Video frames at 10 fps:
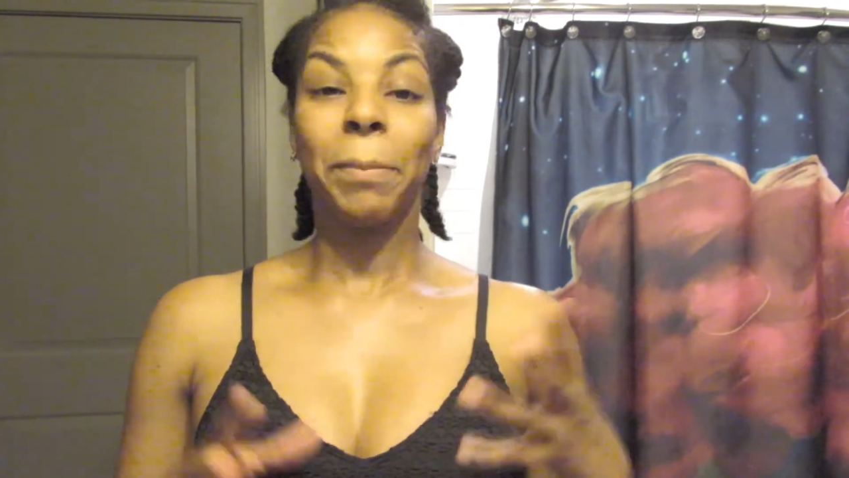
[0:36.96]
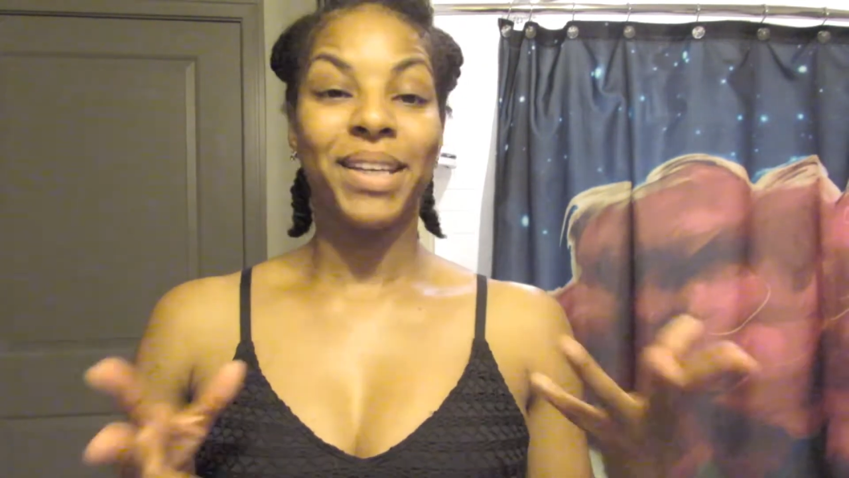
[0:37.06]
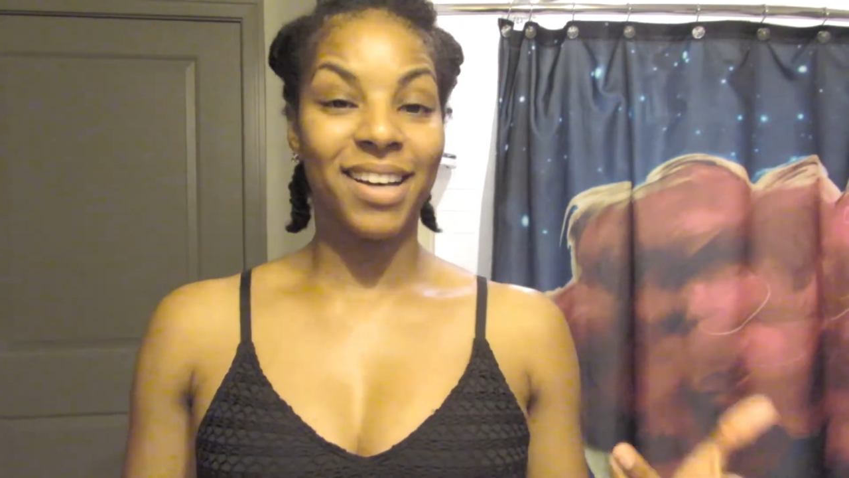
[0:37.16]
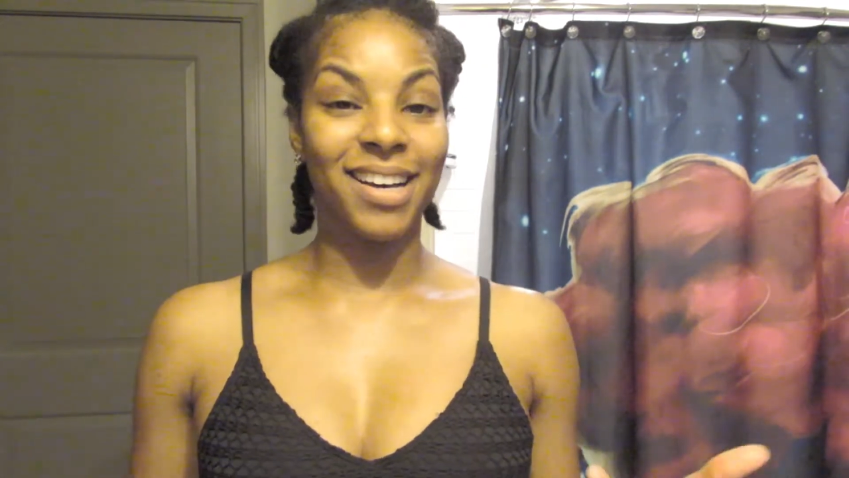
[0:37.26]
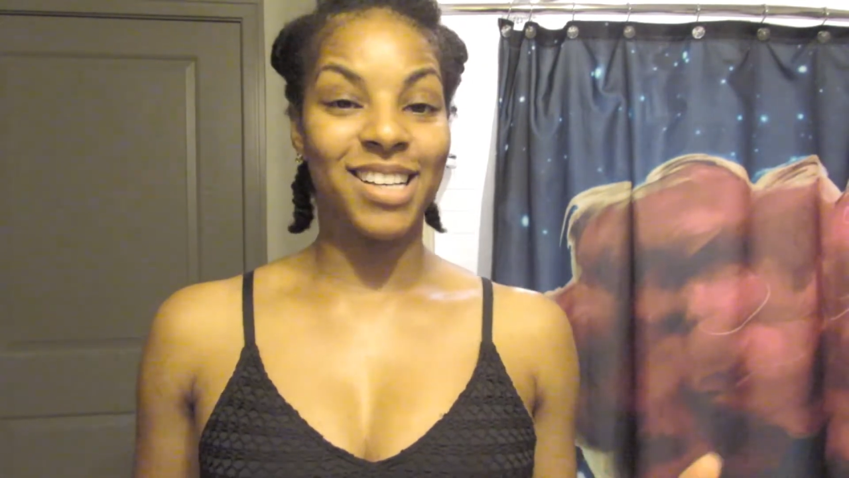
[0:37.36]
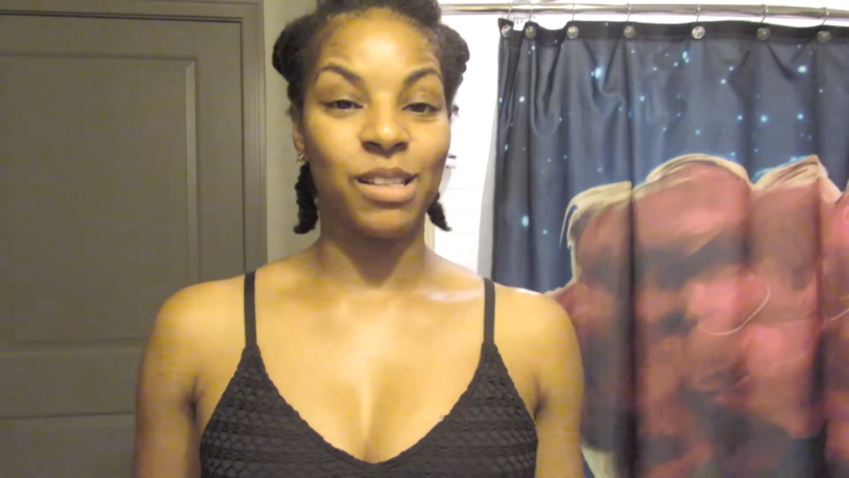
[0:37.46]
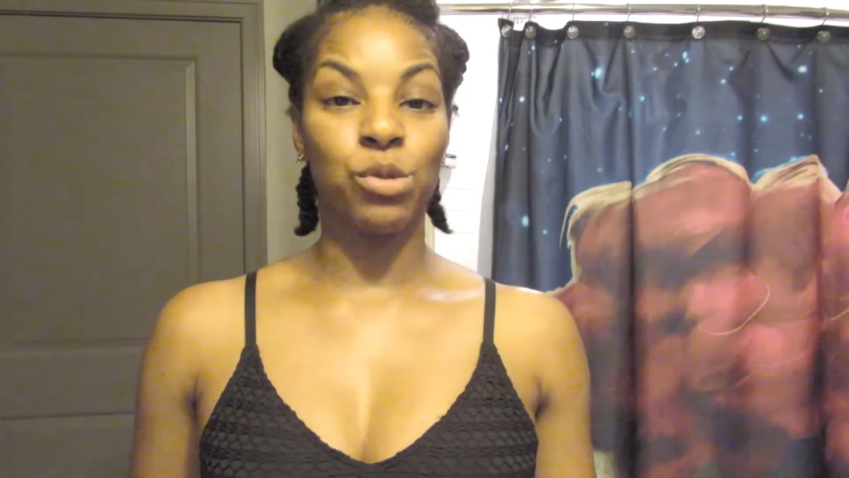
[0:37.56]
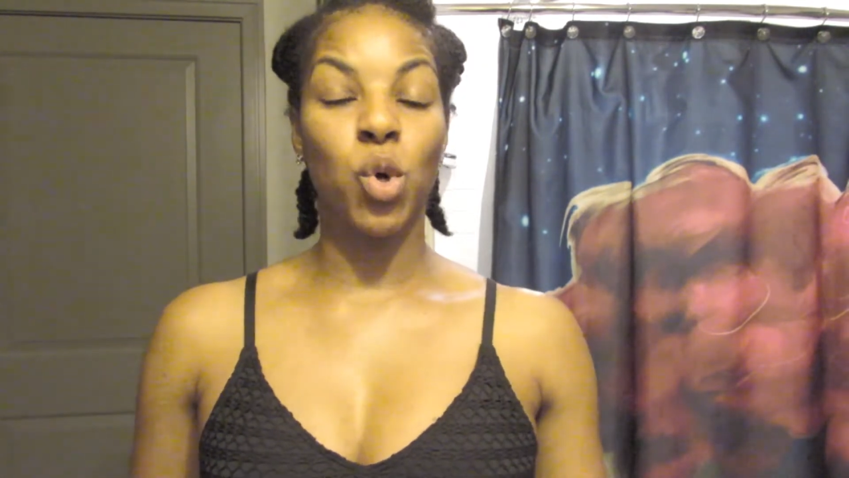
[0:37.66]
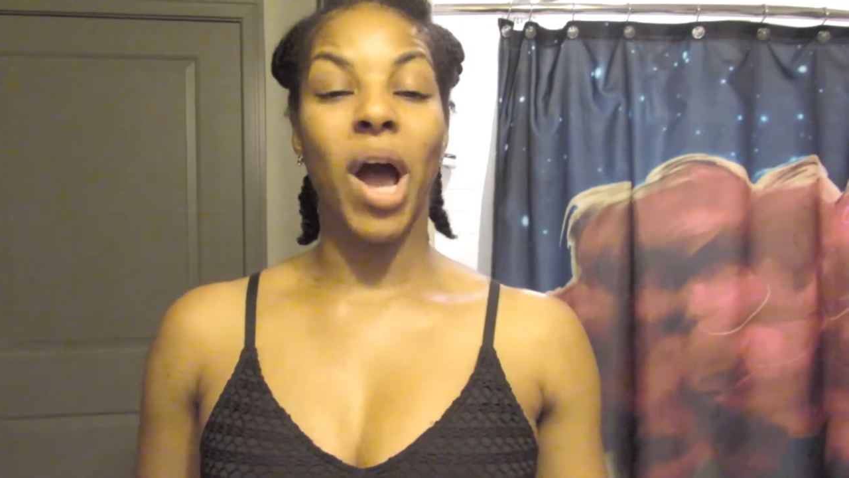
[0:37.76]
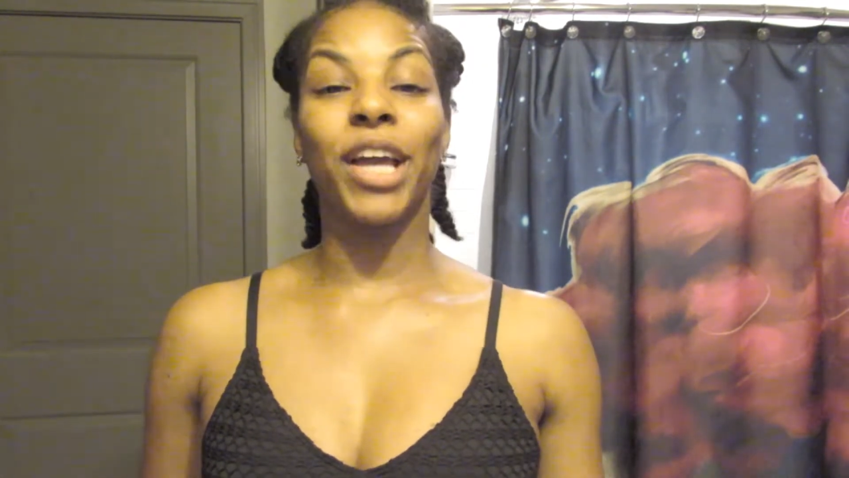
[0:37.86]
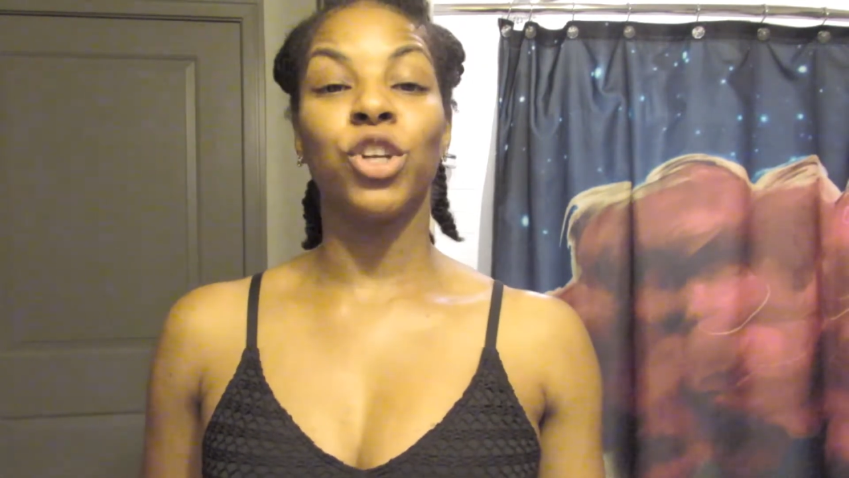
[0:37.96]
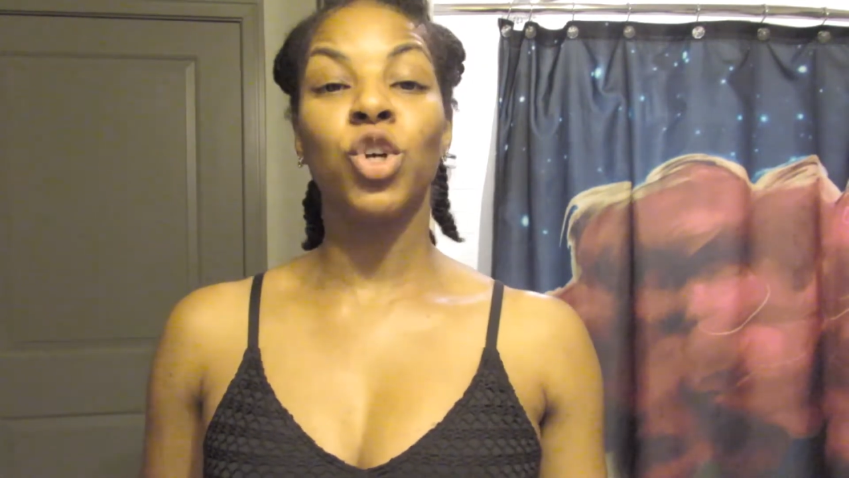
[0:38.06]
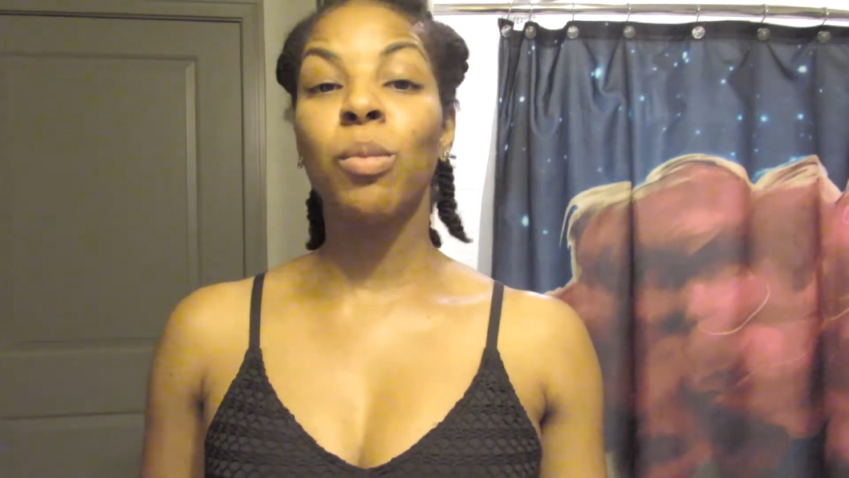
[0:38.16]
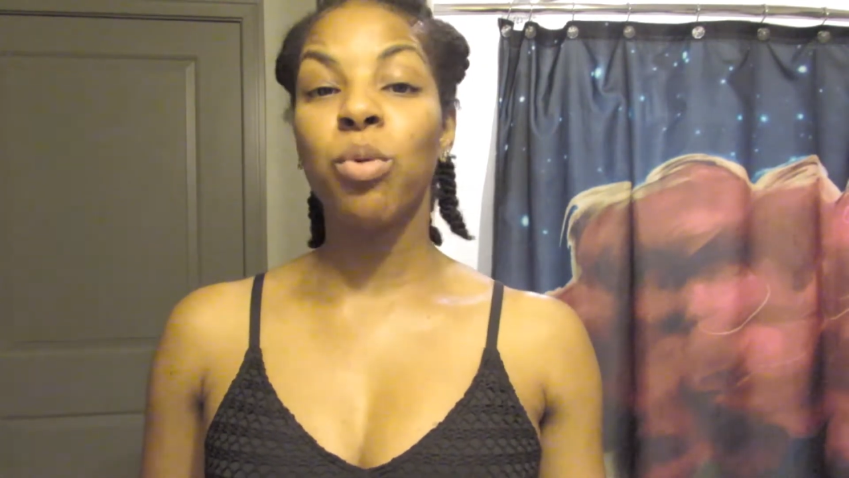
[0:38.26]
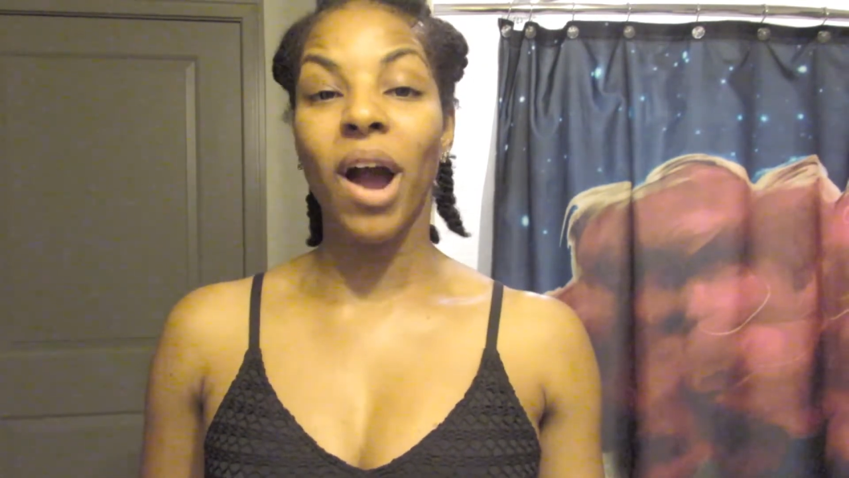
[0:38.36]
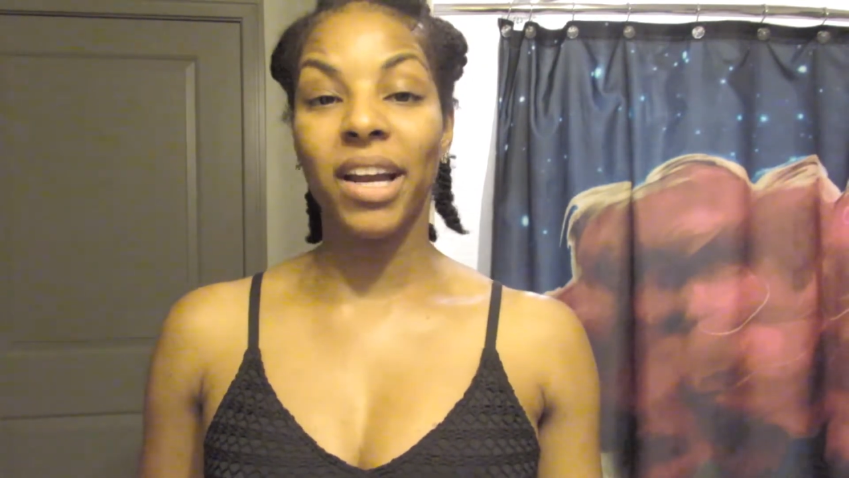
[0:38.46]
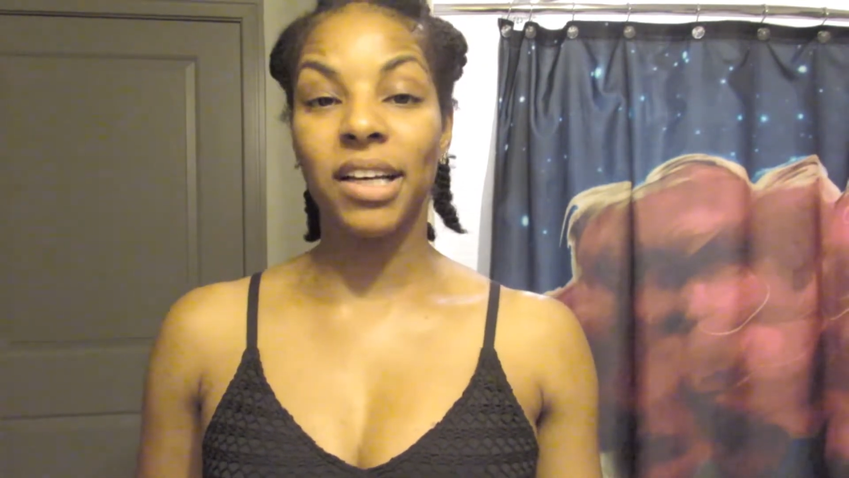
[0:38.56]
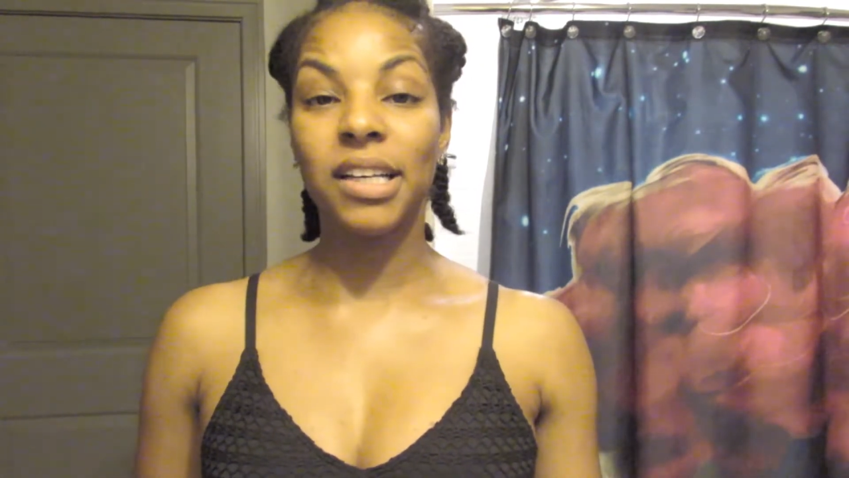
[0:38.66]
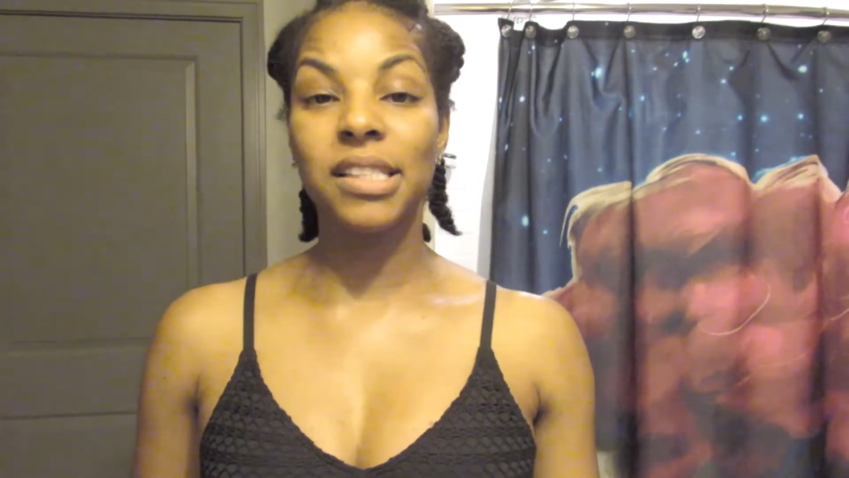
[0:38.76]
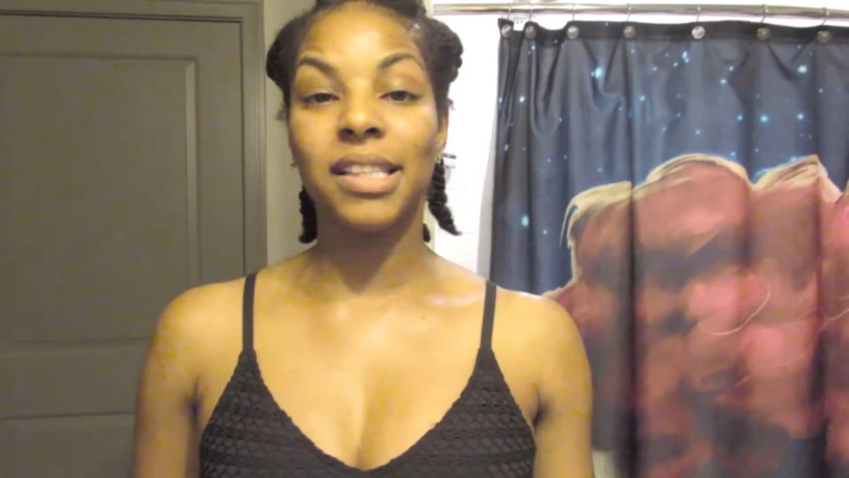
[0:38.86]
because I'm trying new
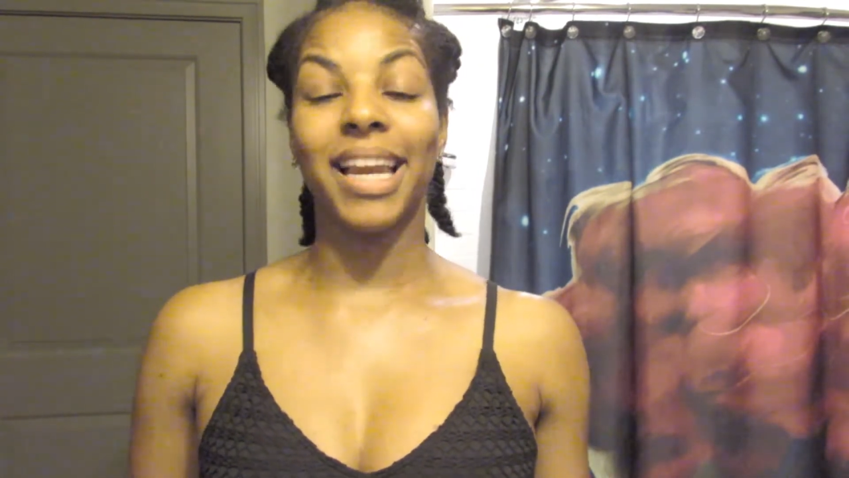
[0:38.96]
products that